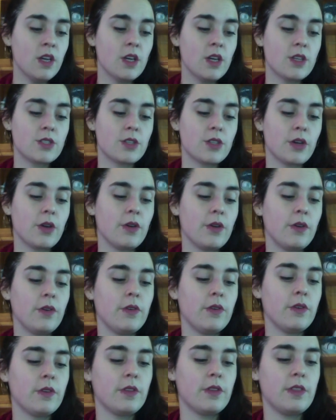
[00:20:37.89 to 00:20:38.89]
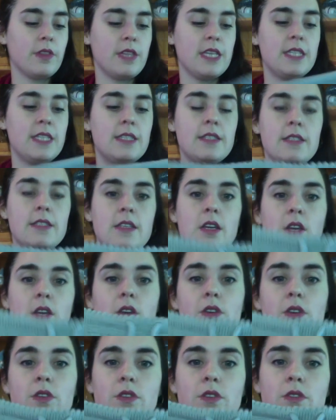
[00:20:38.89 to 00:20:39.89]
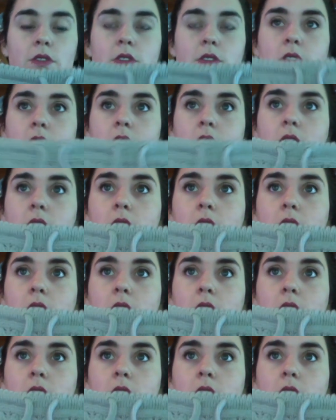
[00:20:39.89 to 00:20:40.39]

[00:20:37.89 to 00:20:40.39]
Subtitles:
So this used